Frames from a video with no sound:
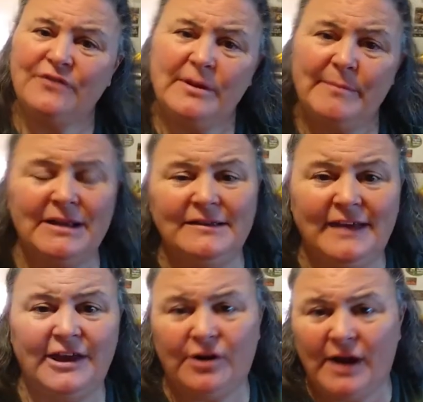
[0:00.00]

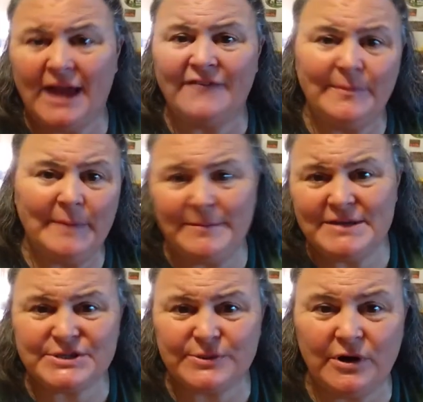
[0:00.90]
rehabilitator? I have a baby
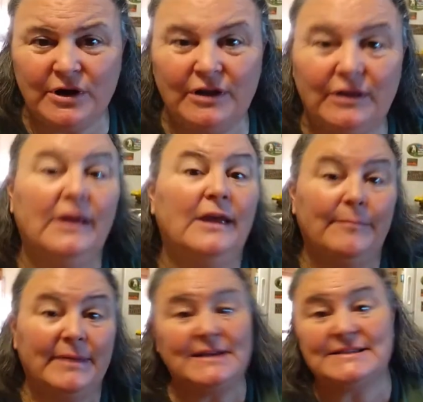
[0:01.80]
squirrel.
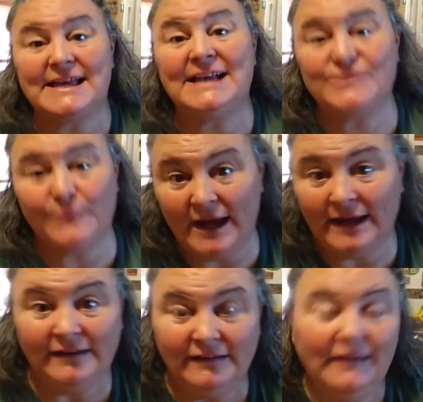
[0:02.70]
Because guess what?
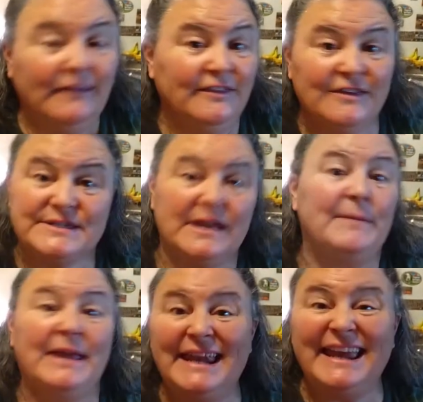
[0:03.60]
Some
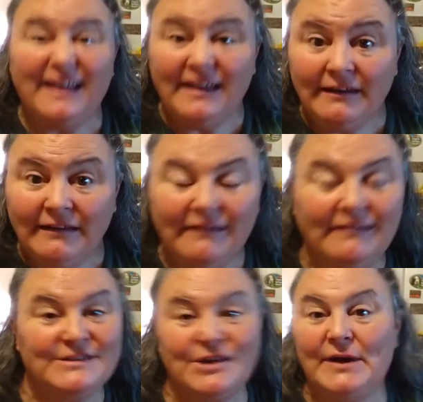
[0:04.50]
idiot
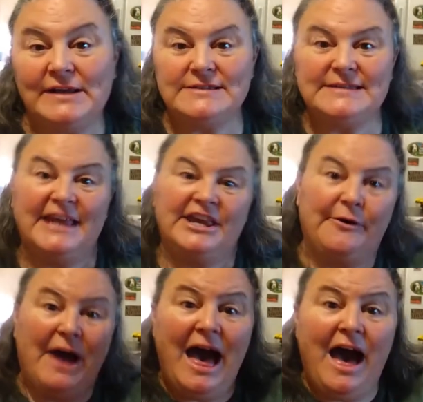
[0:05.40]
is going to say to you,
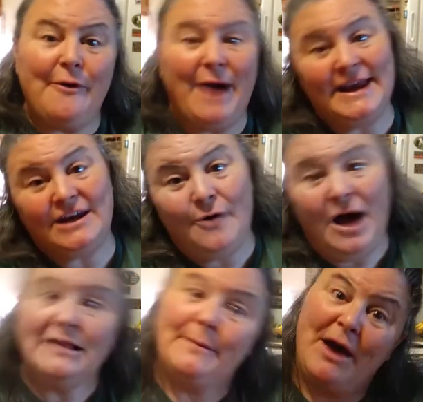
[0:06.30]
oh, I know
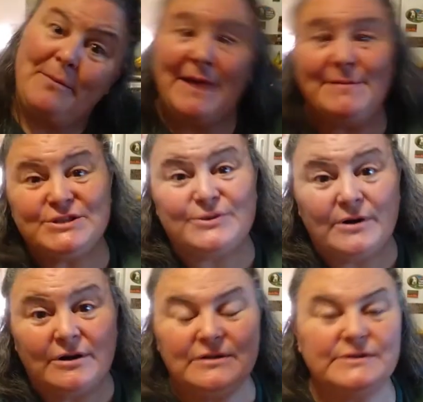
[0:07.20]
all about baby
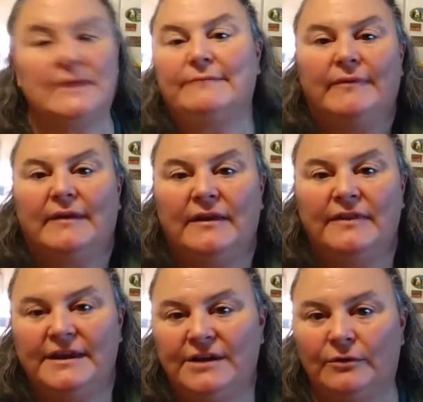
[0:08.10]
squirrels. And
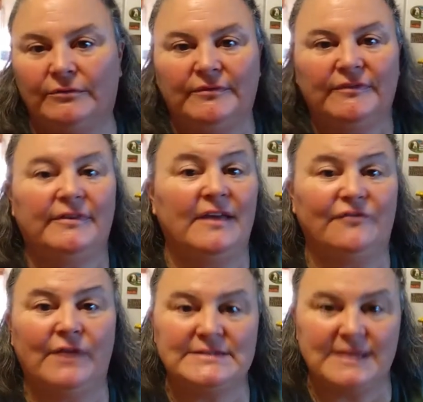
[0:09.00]
they don't. They've
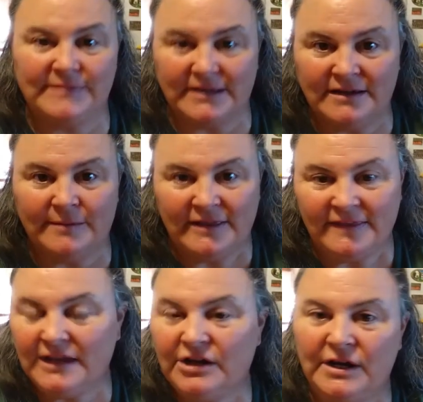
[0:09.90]
read something dumb on the
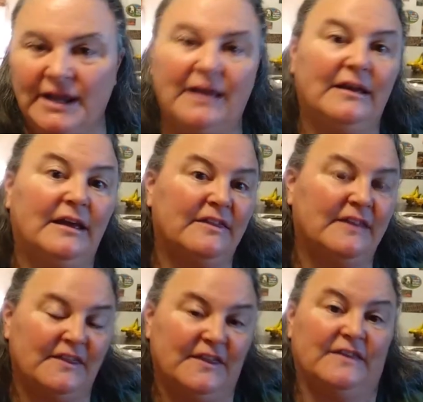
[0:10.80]
internet and
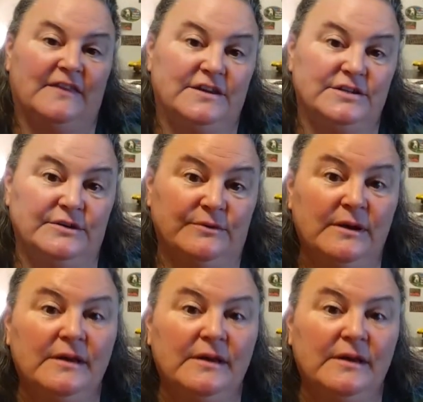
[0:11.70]
they think they do.